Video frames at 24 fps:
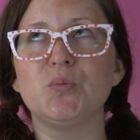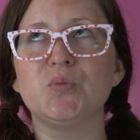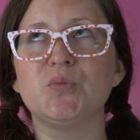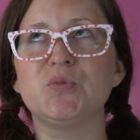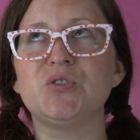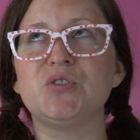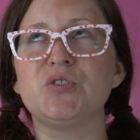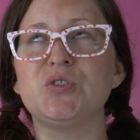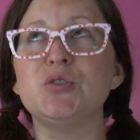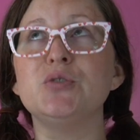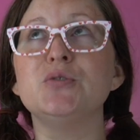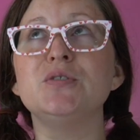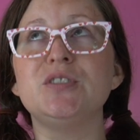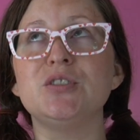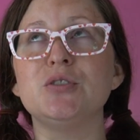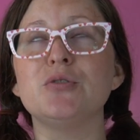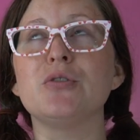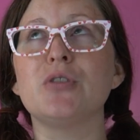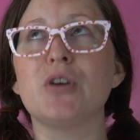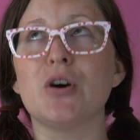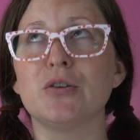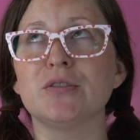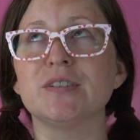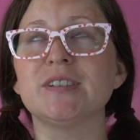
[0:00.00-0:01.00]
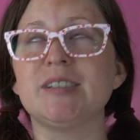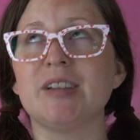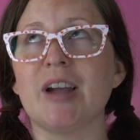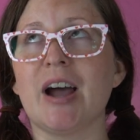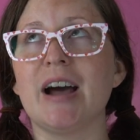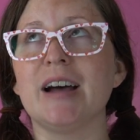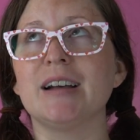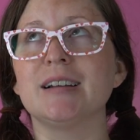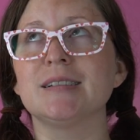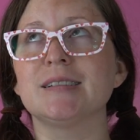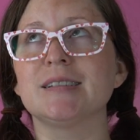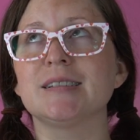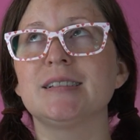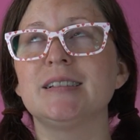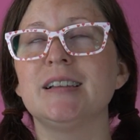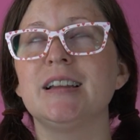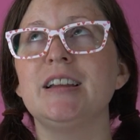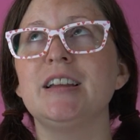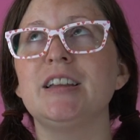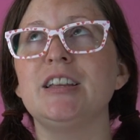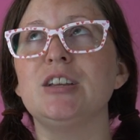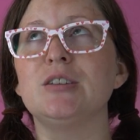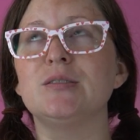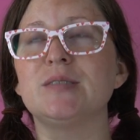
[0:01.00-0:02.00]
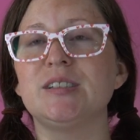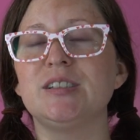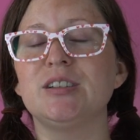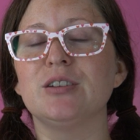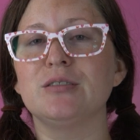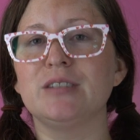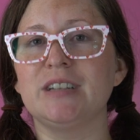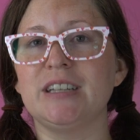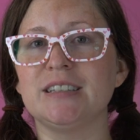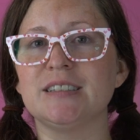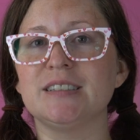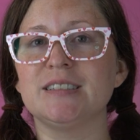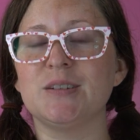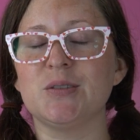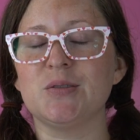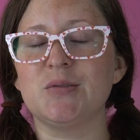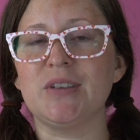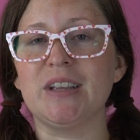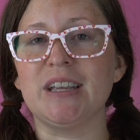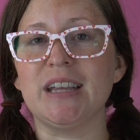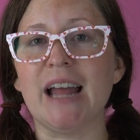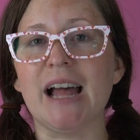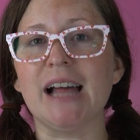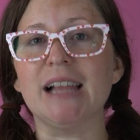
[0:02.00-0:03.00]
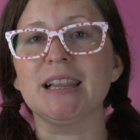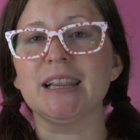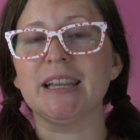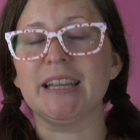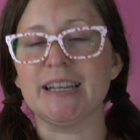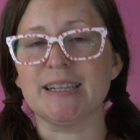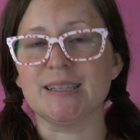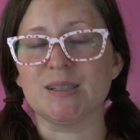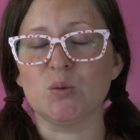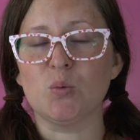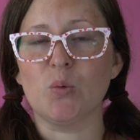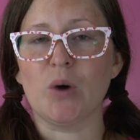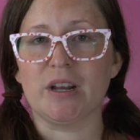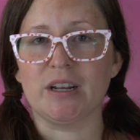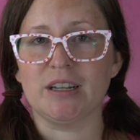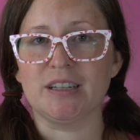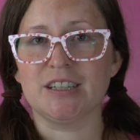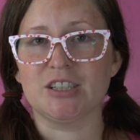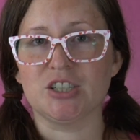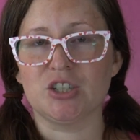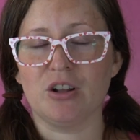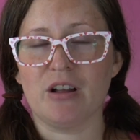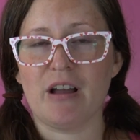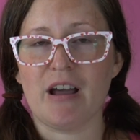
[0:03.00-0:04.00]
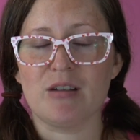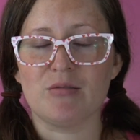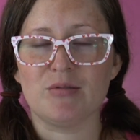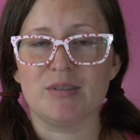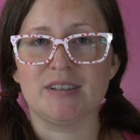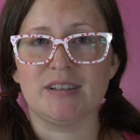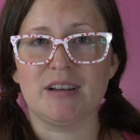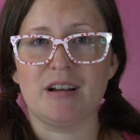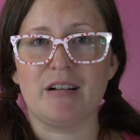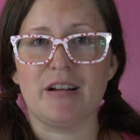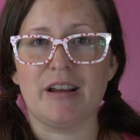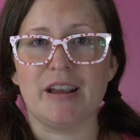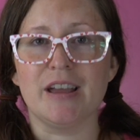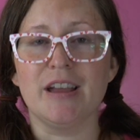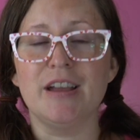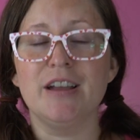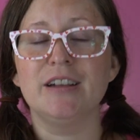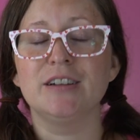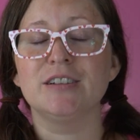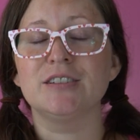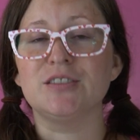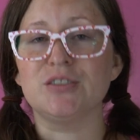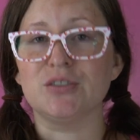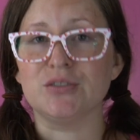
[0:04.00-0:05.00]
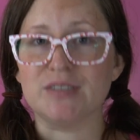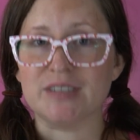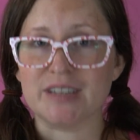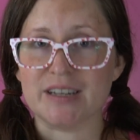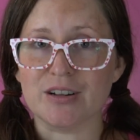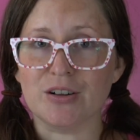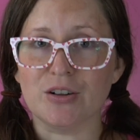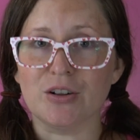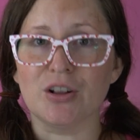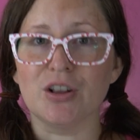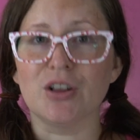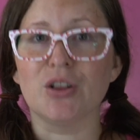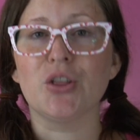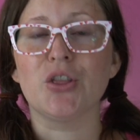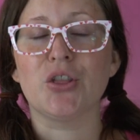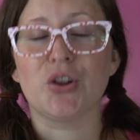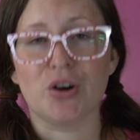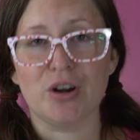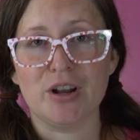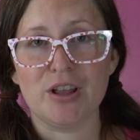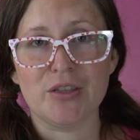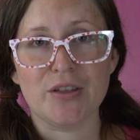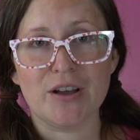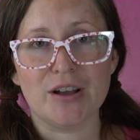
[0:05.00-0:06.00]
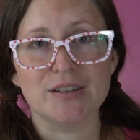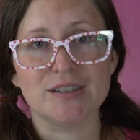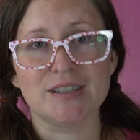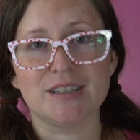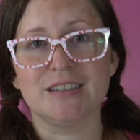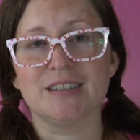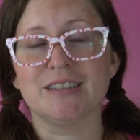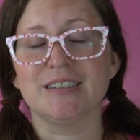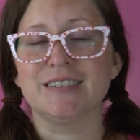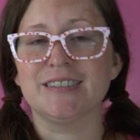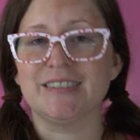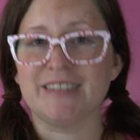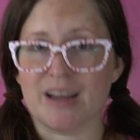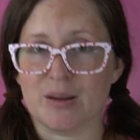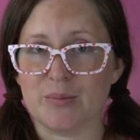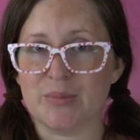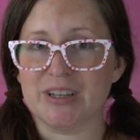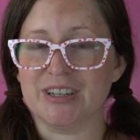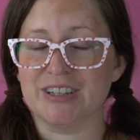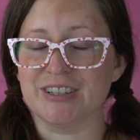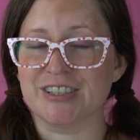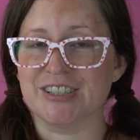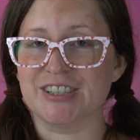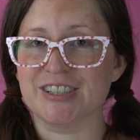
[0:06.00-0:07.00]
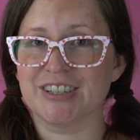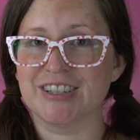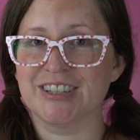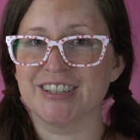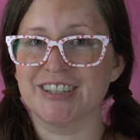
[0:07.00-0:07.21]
to do those tasks, you still need to defeat at least 1 additional adversary to deal 30,000 damage.